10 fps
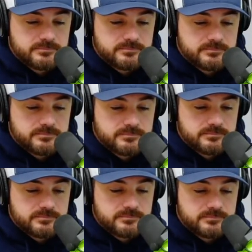
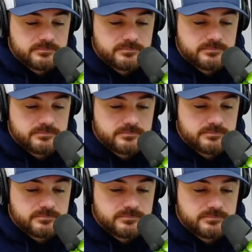
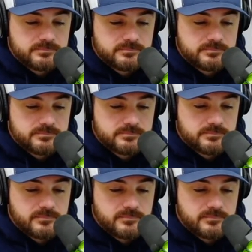(not speaking)